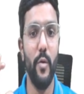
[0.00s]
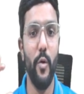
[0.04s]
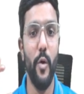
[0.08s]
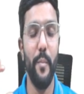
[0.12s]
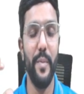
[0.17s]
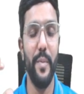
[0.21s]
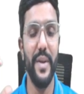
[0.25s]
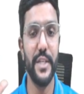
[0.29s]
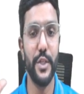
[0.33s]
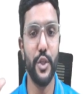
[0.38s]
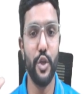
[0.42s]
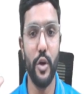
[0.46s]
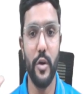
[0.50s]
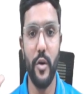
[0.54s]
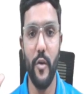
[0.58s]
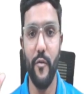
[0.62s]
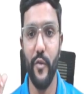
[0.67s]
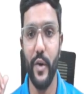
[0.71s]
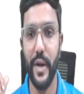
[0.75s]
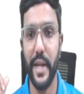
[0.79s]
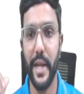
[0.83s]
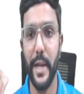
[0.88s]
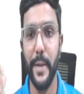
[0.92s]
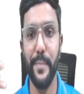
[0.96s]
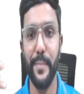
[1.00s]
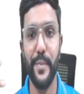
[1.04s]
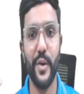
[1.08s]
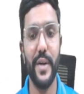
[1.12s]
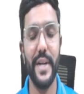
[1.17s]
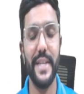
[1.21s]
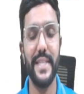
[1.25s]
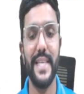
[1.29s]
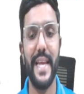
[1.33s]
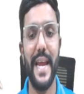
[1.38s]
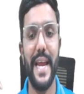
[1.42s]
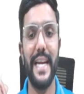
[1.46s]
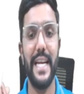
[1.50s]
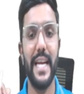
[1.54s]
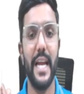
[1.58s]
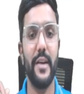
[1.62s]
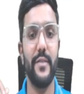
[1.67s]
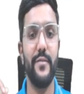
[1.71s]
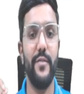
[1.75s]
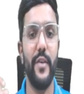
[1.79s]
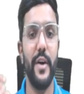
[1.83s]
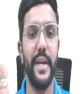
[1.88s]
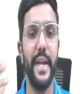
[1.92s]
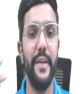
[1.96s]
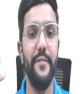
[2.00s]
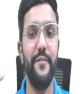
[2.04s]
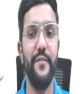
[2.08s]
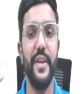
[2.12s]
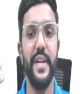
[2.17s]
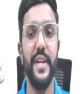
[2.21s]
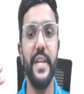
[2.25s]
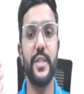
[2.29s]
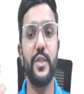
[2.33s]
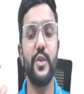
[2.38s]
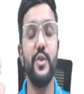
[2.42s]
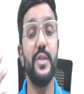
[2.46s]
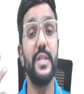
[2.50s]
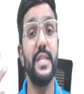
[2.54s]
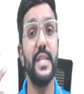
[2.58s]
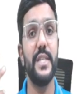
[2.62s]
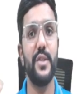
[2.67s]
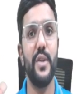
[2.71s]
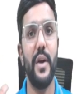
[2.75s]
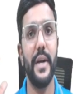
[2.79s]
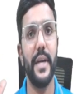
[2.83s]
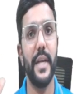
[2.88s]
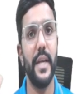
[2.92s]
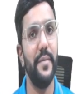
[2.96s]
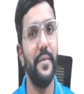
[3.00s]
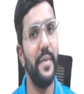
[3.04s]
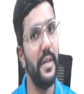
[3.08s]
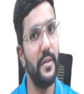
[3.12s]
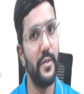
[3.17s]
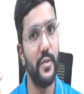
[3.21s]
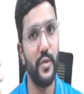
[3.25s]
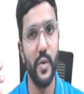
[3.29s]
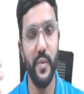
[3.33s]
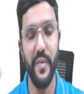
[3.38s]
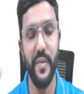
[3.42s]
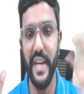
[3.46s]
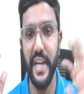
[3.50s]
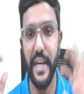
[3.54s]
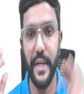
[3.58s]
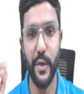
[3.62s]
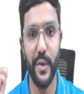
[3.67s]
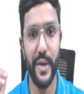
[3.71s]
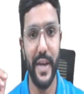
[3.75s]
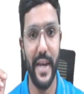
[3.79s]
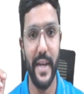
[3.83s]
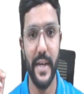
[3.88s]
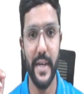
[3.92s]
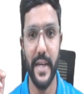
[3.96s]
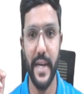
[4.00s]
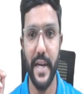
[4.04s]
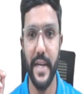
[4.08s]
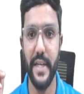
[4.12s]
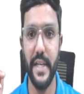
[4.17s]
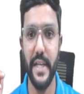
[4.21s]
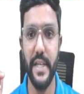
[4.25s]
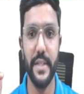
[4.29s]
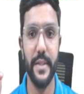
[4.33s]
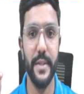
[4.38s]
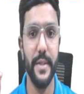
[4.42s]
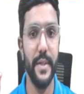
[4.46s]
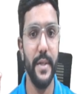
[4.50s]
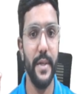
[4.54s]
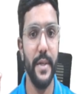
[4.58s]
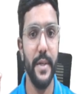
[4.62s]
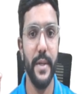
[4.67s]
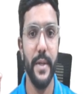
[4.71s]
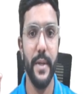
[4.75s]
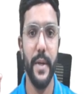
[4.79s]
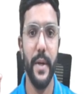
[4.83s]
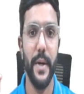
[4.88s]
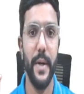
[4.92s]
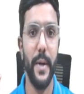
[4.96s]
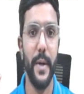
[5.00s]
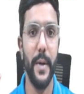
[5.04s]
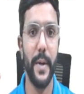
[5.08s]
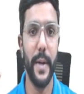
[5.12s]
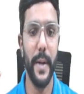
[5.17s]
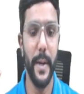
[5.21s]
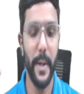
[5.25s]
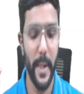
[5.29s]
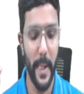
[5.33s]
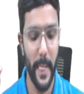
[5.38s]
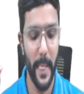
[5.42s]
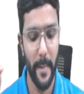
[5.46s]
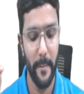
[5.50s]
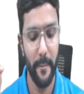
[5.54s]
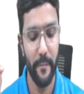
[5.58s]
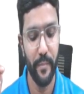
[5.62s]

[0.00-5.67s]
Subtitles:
Opening stock of work in progress 8 lakh 40. Finished goods is not given, so we need to calculate it. Okay.